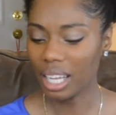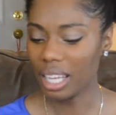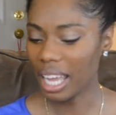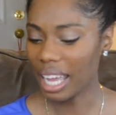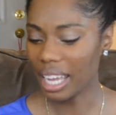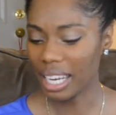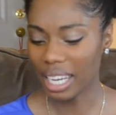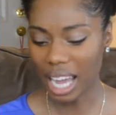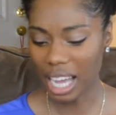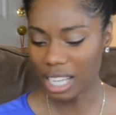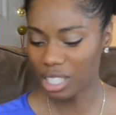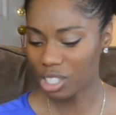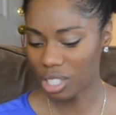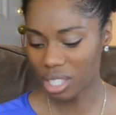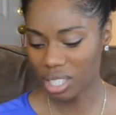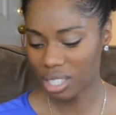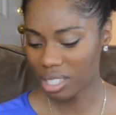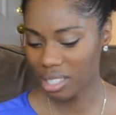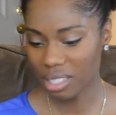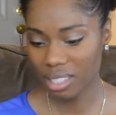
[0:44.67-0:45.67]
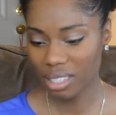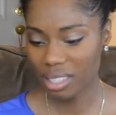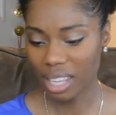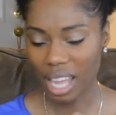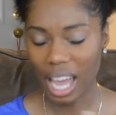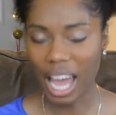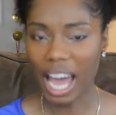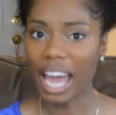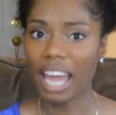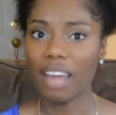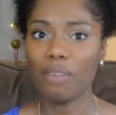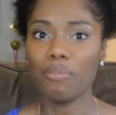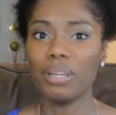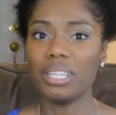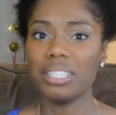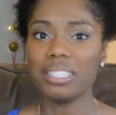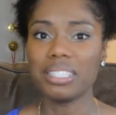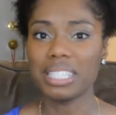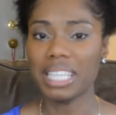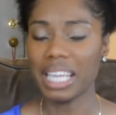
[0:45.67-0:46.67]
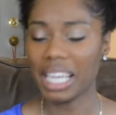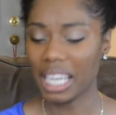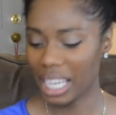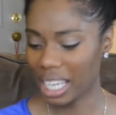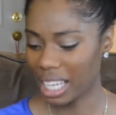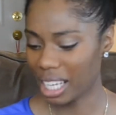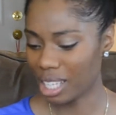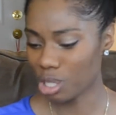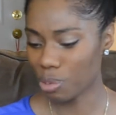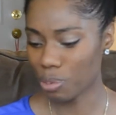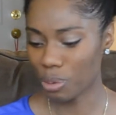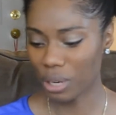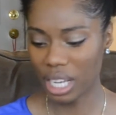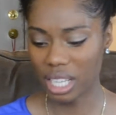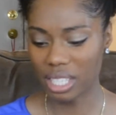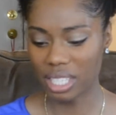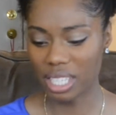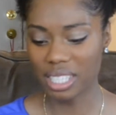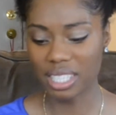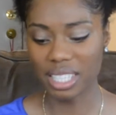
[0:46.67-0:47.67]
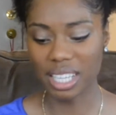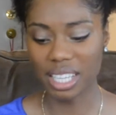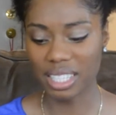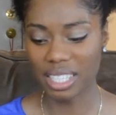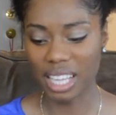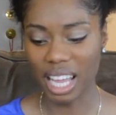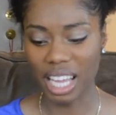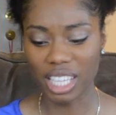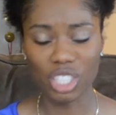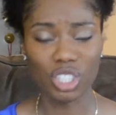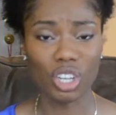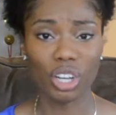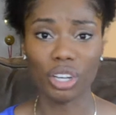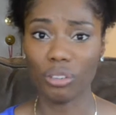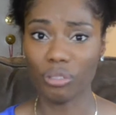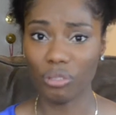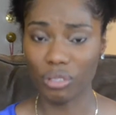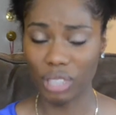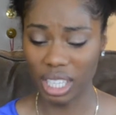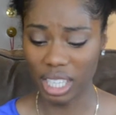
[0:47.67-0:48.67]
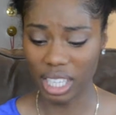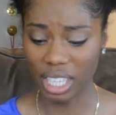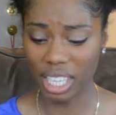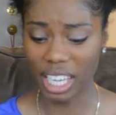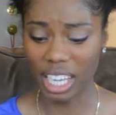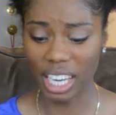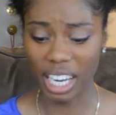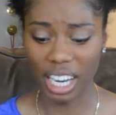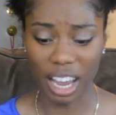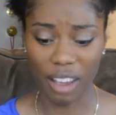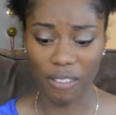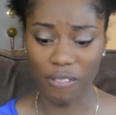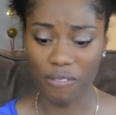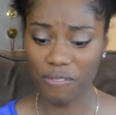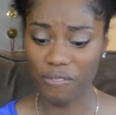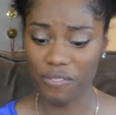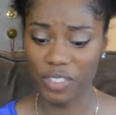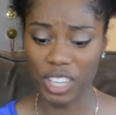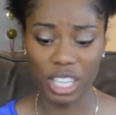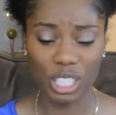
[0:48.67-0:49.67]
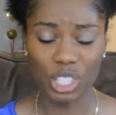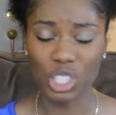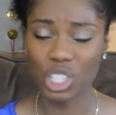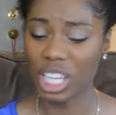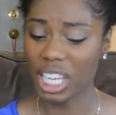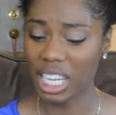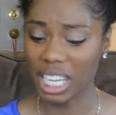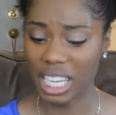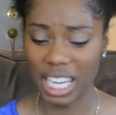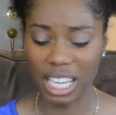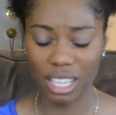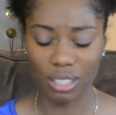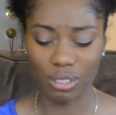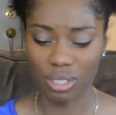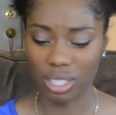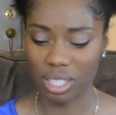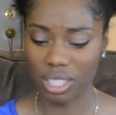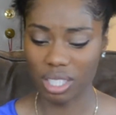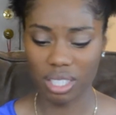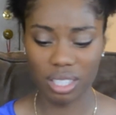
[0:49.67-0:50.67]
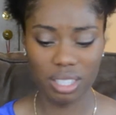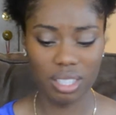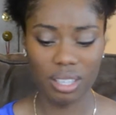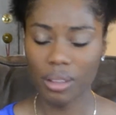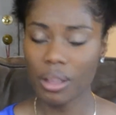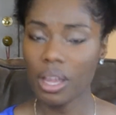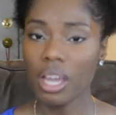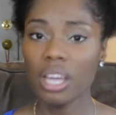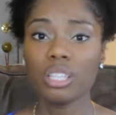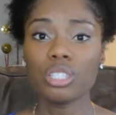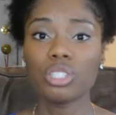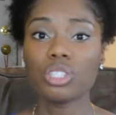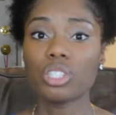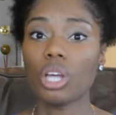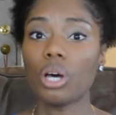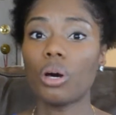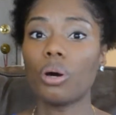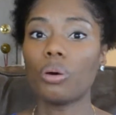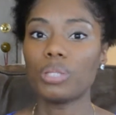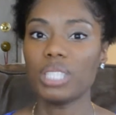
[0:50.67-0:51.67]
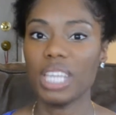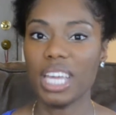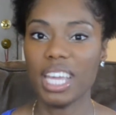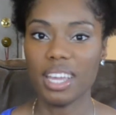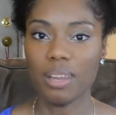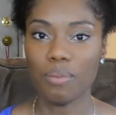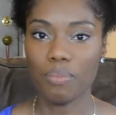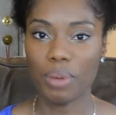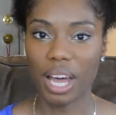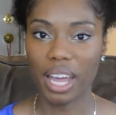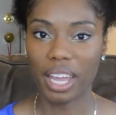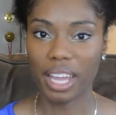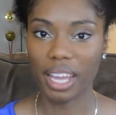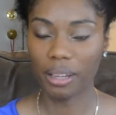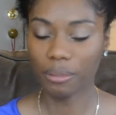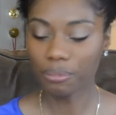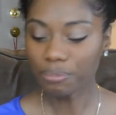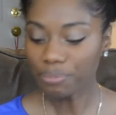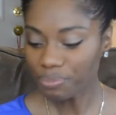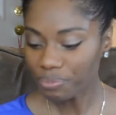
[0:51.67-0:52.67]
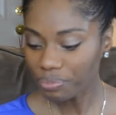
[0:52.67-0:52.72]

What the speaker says: and I have been singing its praises since I started reading it, and I finished it, and I was just so taken by it.